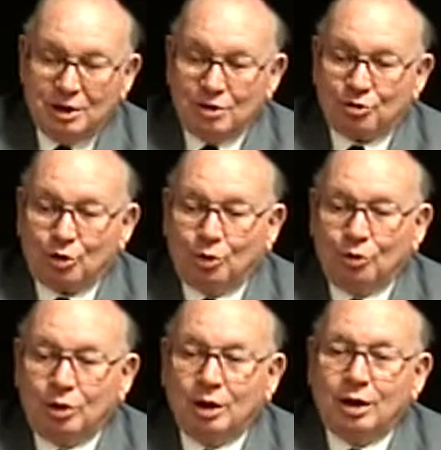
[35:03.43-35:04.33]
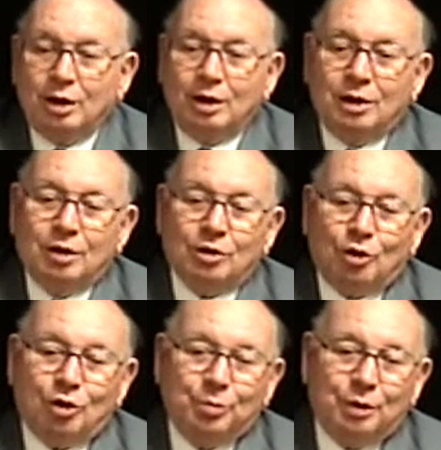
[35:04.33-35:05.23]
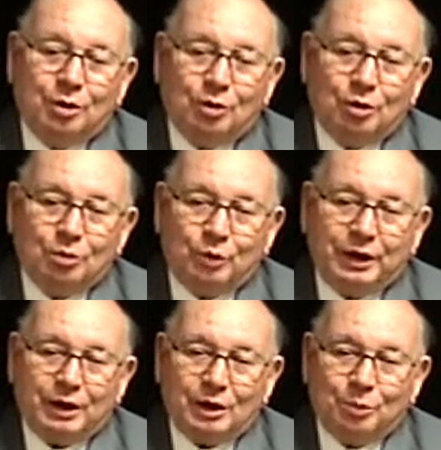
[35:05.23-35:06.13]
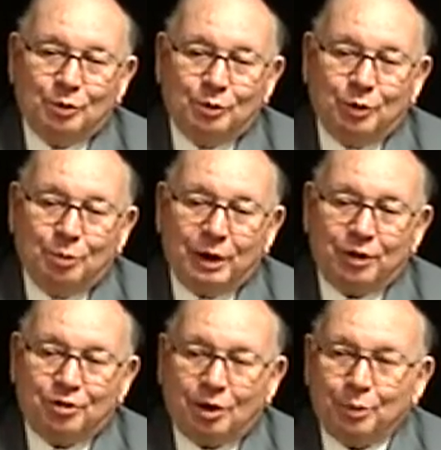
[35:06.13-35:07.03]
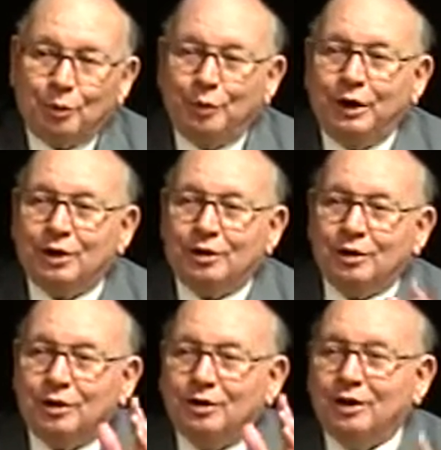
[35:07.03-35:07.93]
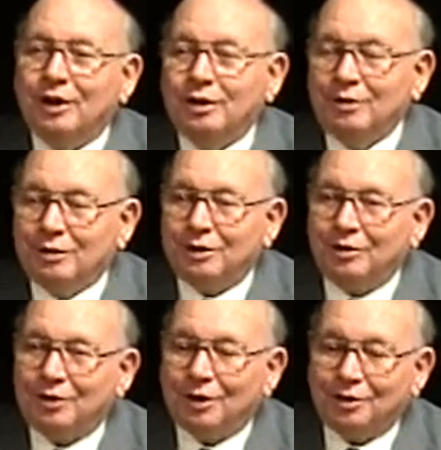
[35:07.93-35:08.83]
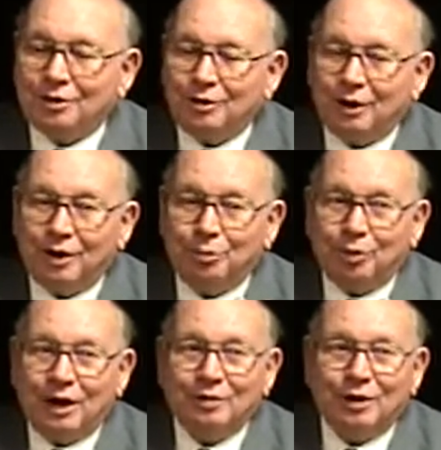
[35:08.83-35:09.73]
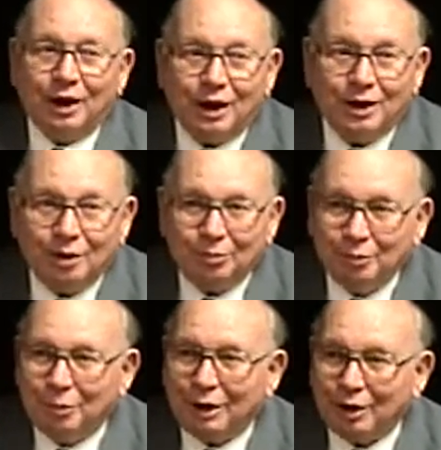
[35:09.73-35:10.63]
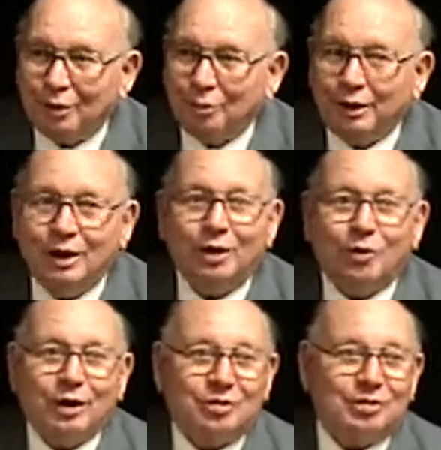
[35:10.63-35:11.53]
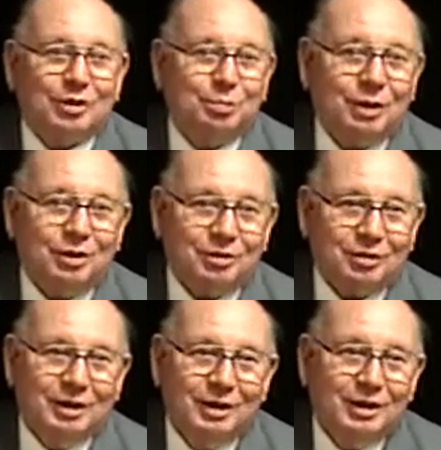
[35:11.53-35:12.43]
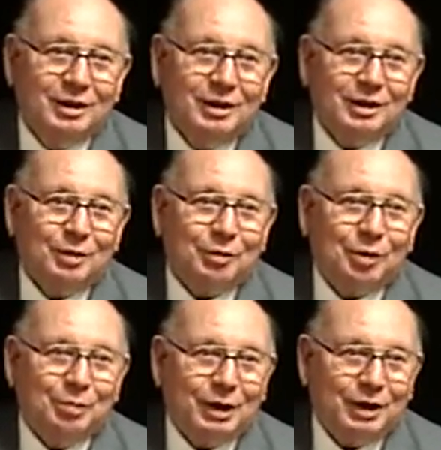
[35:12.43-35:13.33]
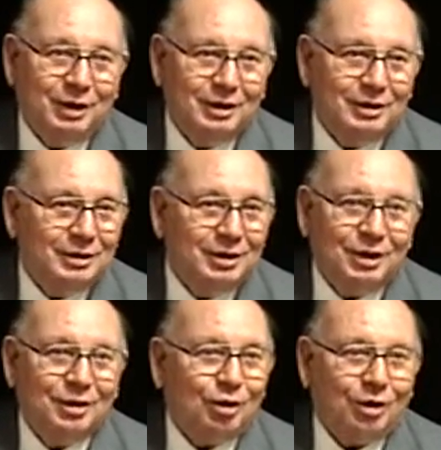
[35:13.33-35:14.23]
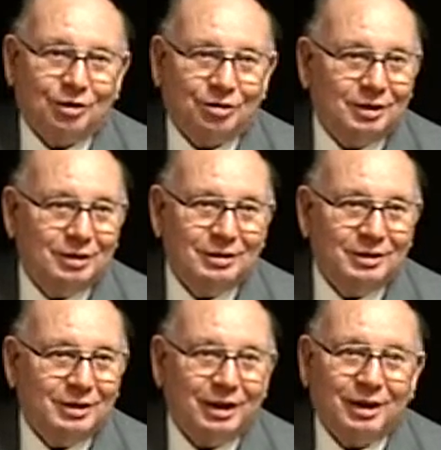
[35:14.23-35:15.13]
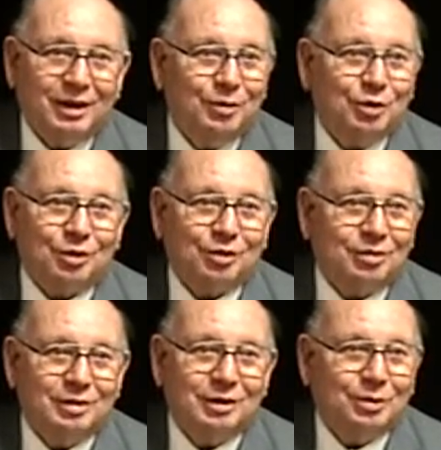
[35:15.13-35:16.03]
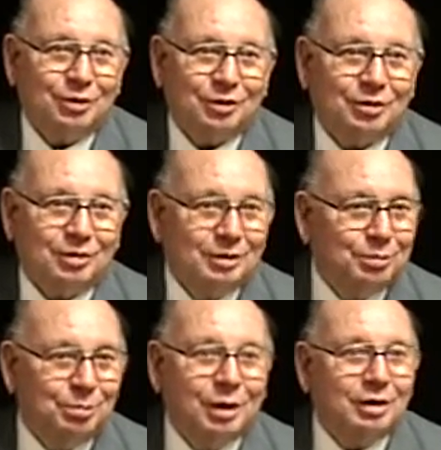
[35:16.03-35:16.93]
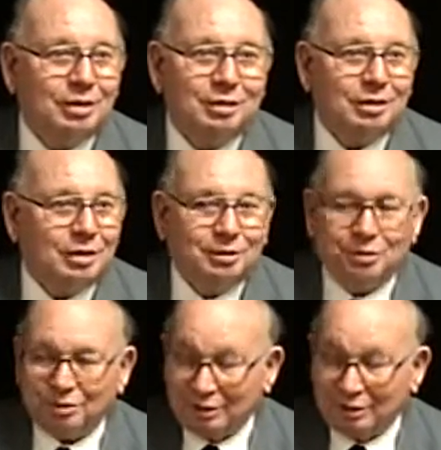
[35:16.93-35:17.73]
So lo and behold, we march up, and we get to the thing where it says, "Private, head up, butt up, may he rest in peace." And my buddy lost it. He was just a bundle of nerves.